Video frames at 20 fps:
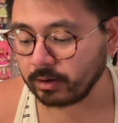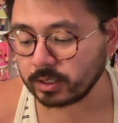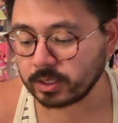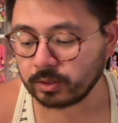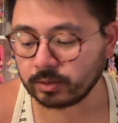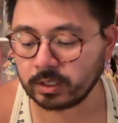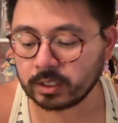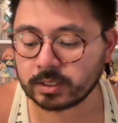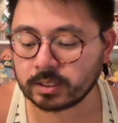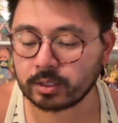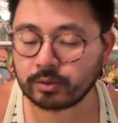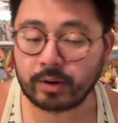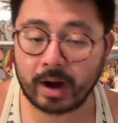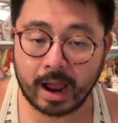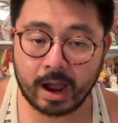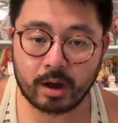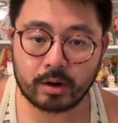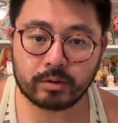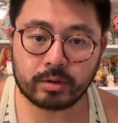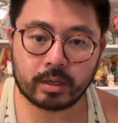So this
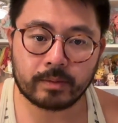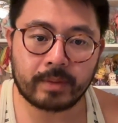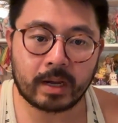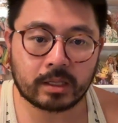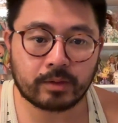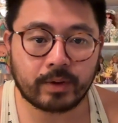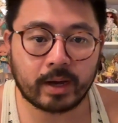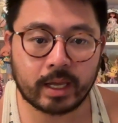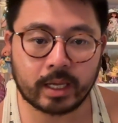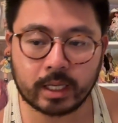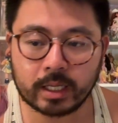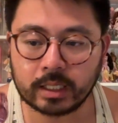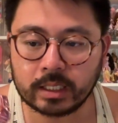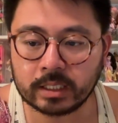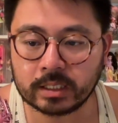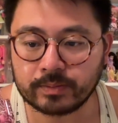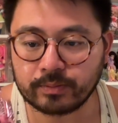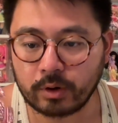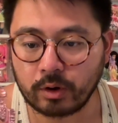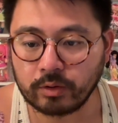crown, by the way,
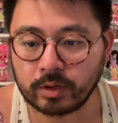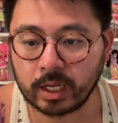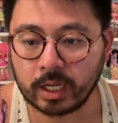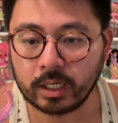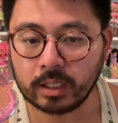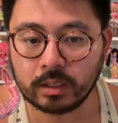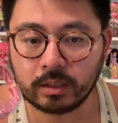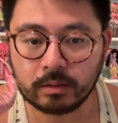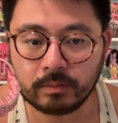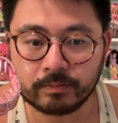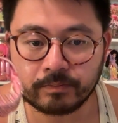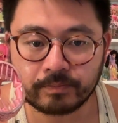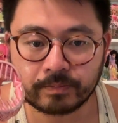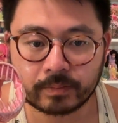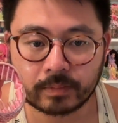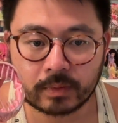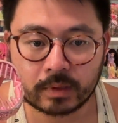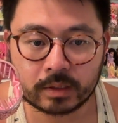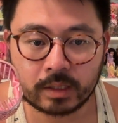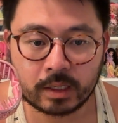is broken.
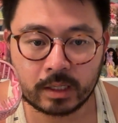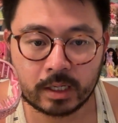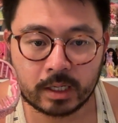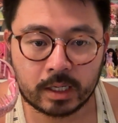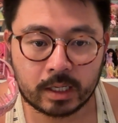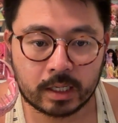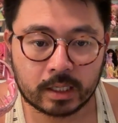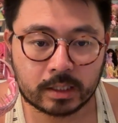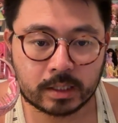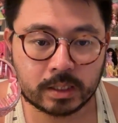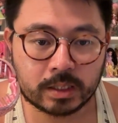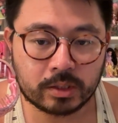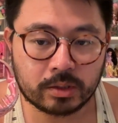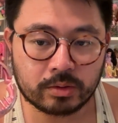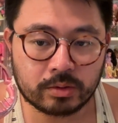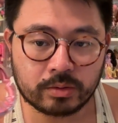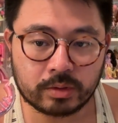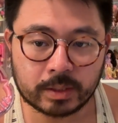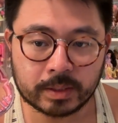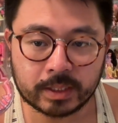
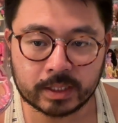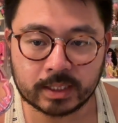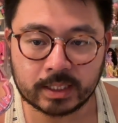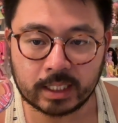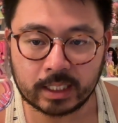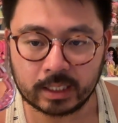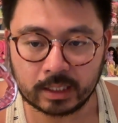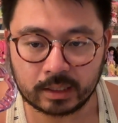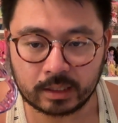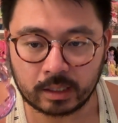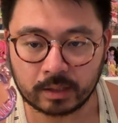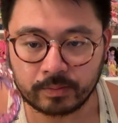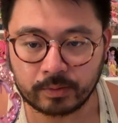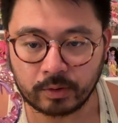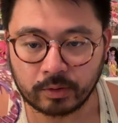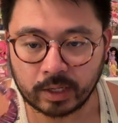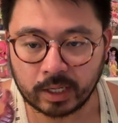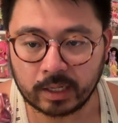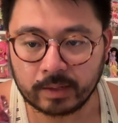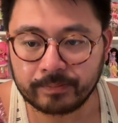2 of the teeth are
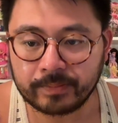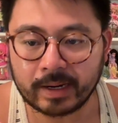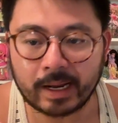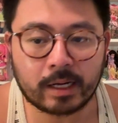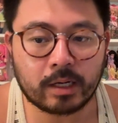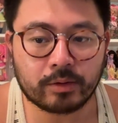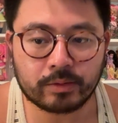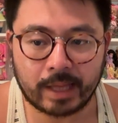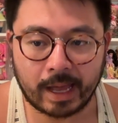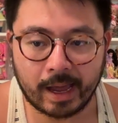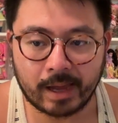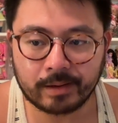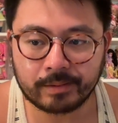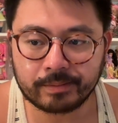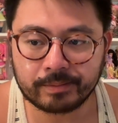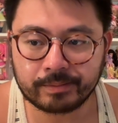broken, but I knew that.